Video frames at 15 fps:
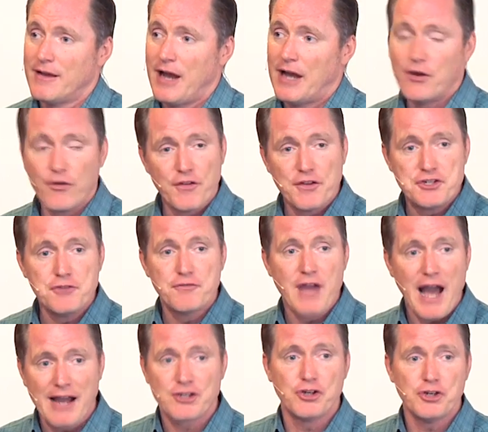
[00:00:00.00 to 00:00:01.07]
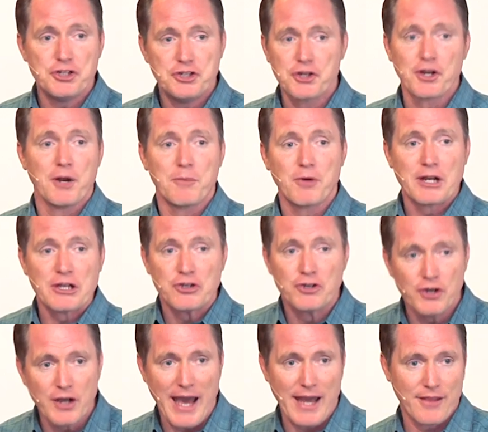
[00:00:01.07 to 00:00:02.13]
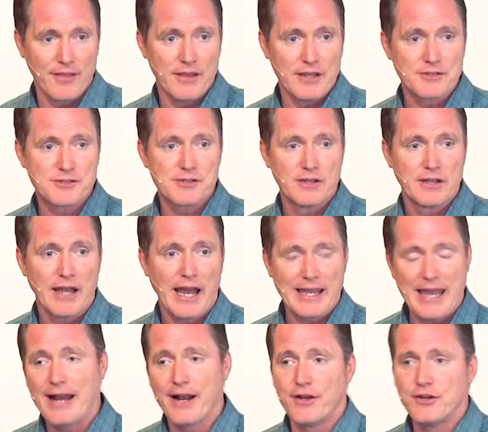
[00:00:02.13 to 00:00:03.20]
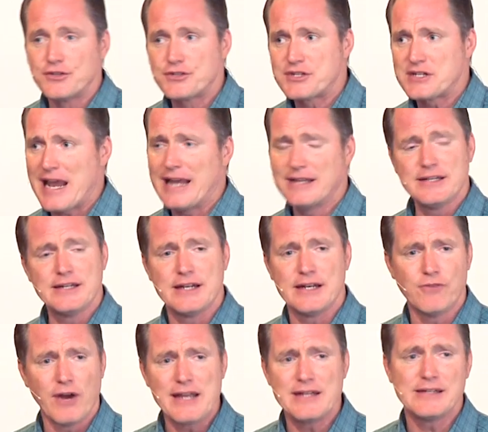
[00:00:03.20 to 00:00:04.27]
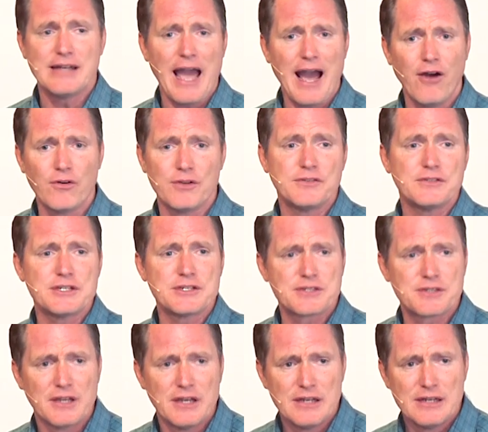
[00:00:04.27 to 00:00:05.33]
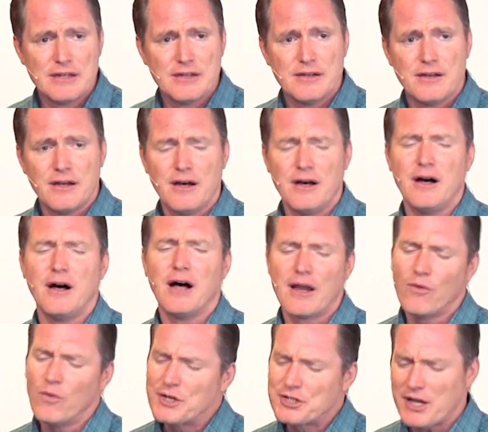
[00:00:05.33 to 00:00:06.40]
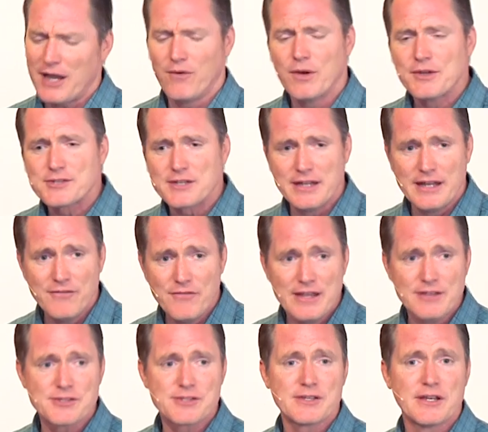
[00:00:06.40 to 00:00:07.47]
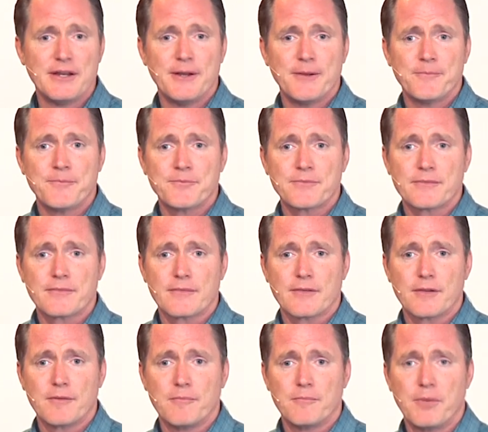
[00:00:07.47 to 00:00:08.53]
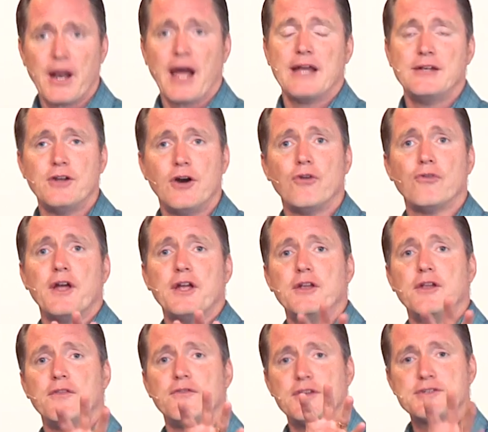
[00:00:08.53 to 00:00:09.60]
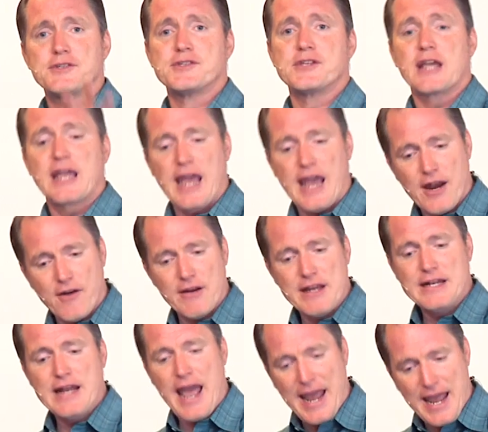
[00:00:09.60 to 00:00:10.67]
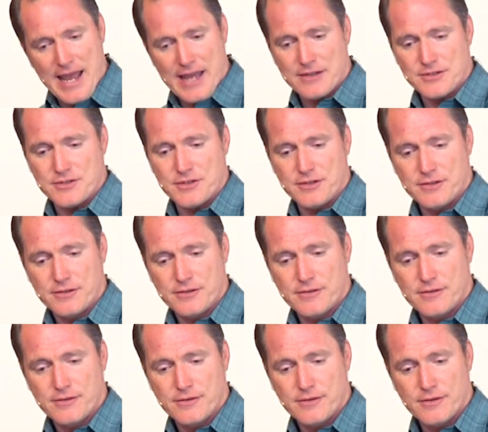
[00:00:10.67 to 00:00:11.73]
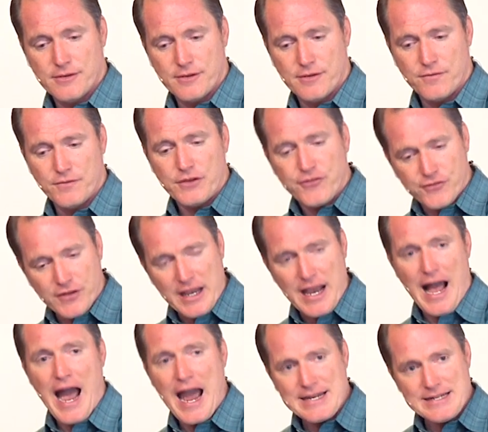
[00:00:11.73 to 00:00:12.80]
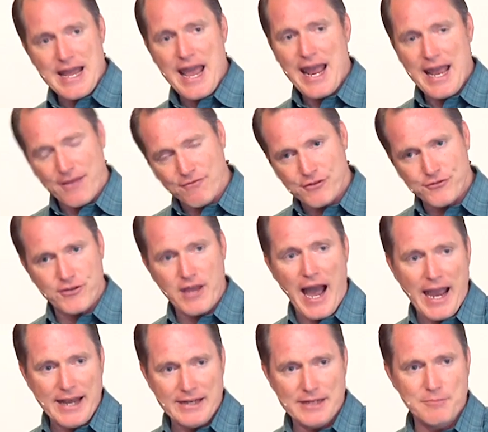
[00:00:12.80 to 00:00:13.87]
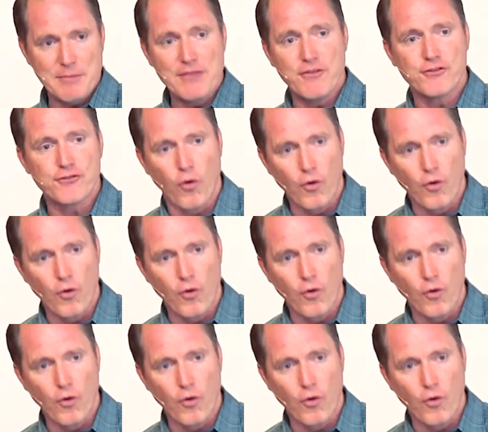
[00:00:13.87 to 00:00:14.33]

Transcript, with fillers: I know that you've got good. You're going to bring good out of this. I can't understand it, and right now it just, oh, I wish I wasn't in this. But I know that this is a caring hand. This is a kind hand that's guiding me, that's